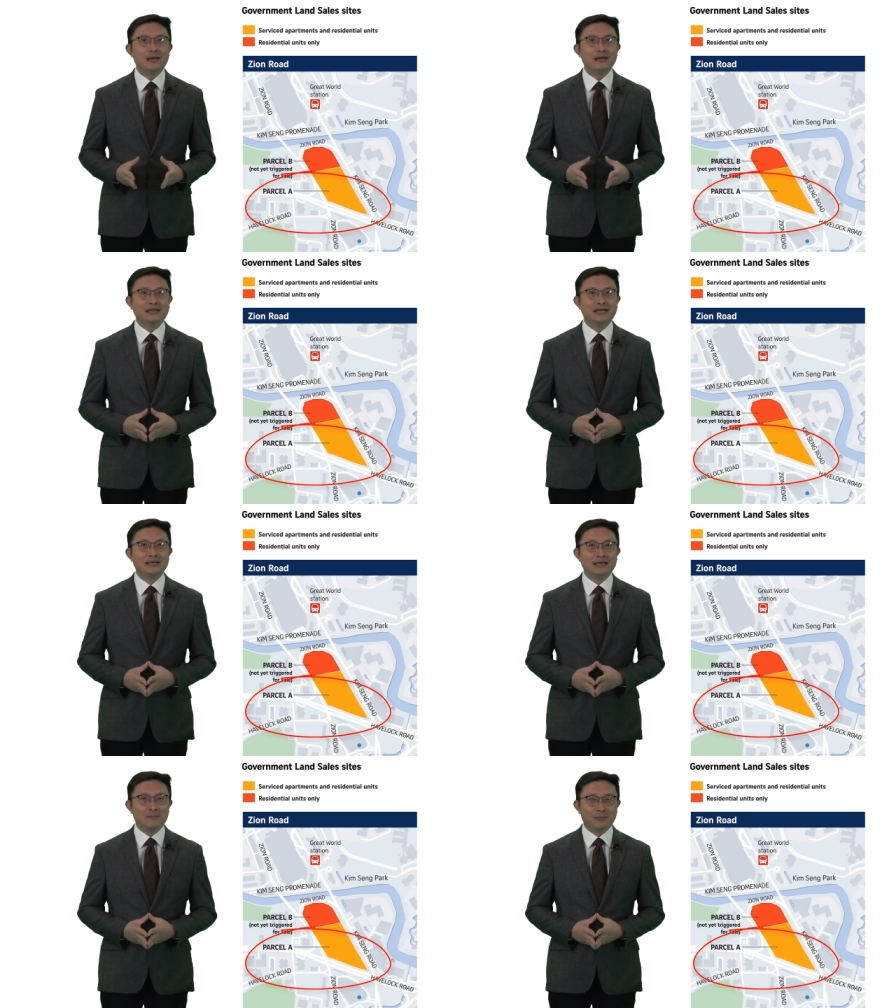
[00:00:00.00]
sits
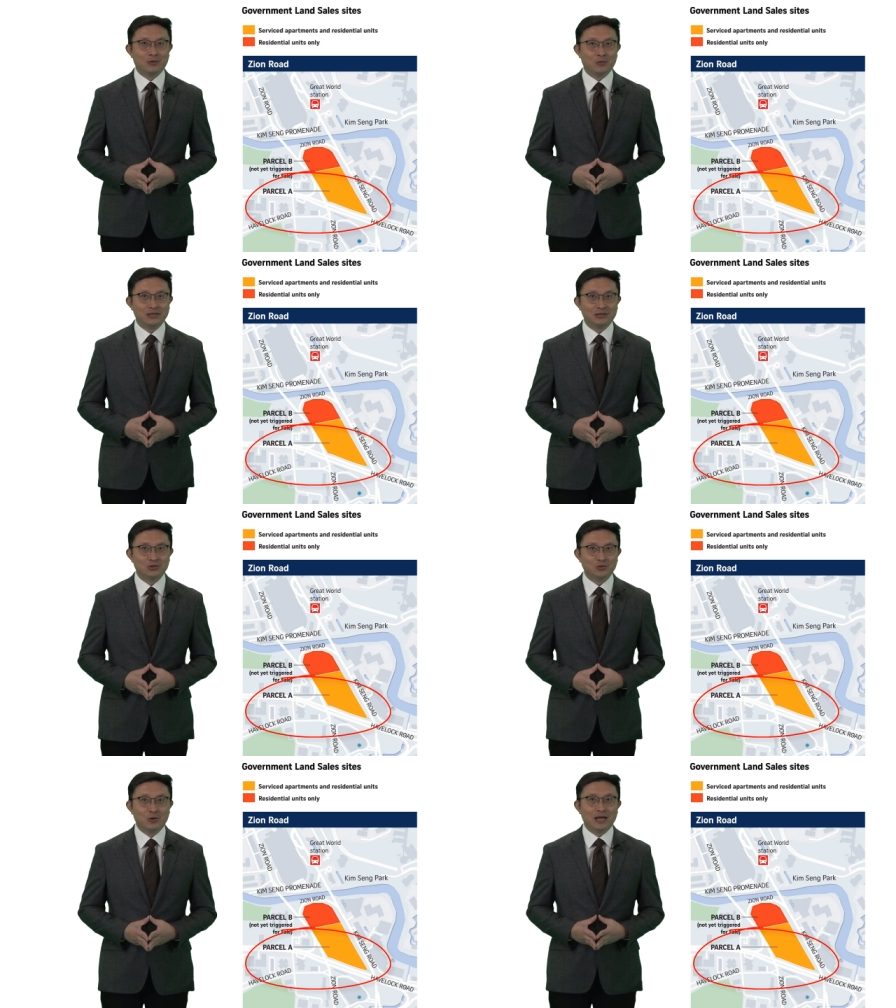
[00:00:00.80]
in between the
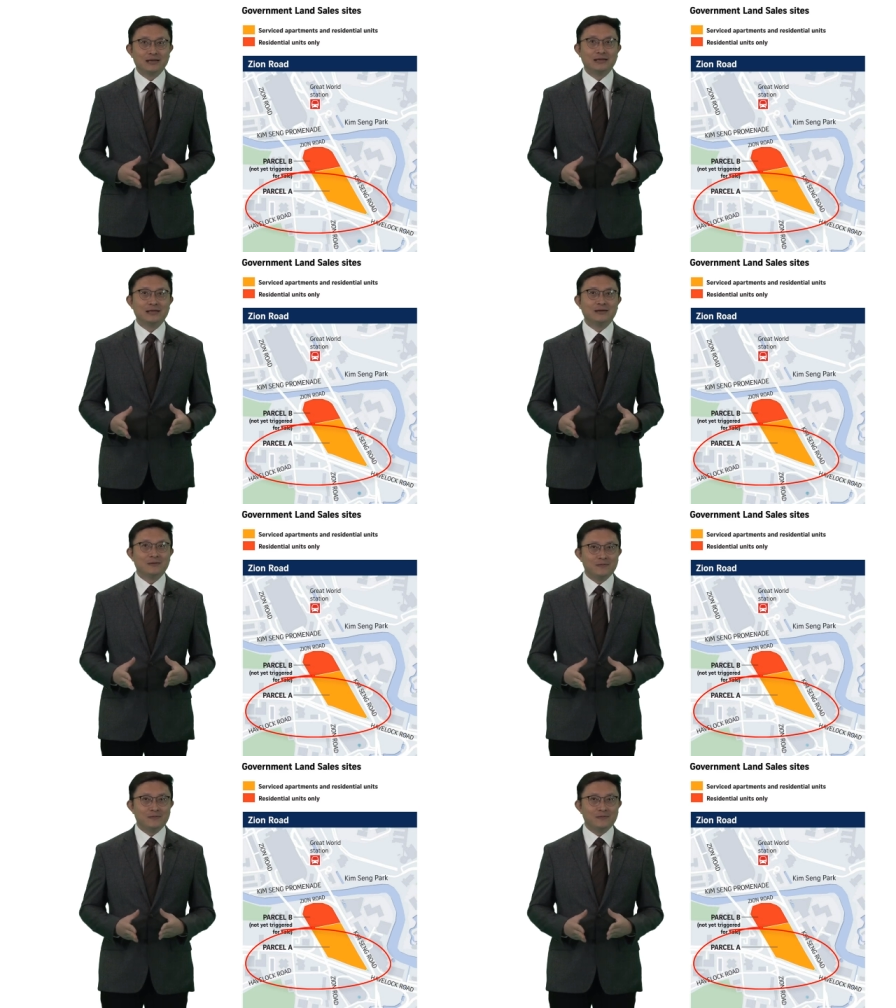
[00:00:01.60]
two ends.